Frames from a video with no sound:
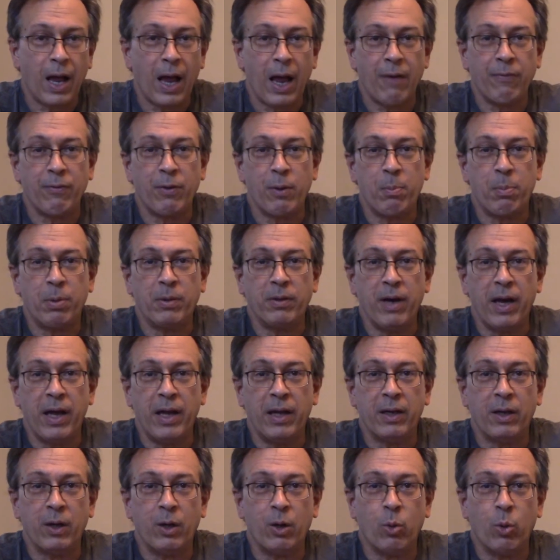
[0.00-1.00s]
the
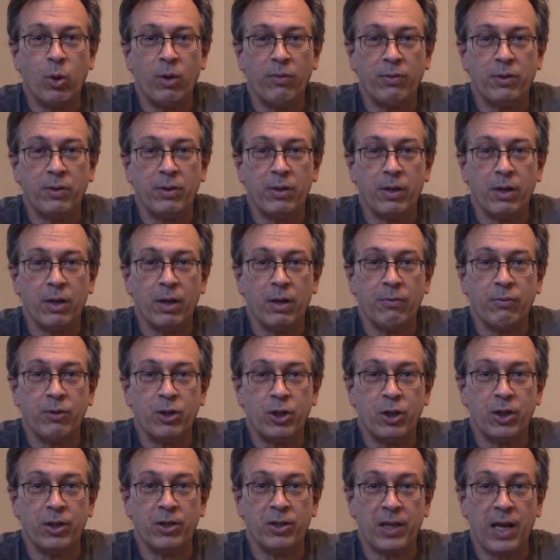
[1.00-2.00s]
plant equivalent of
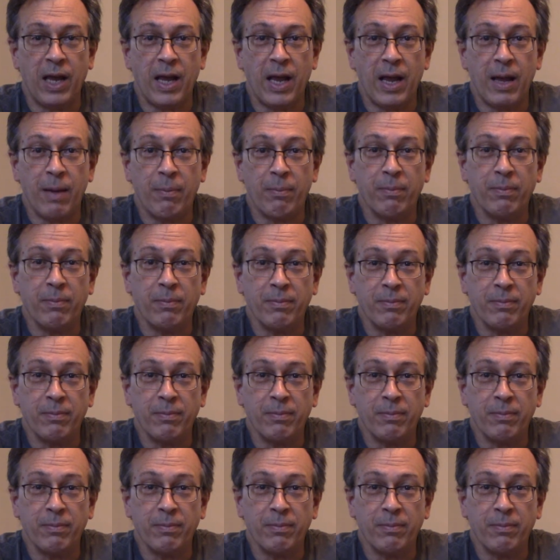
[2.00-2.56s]
Shazam.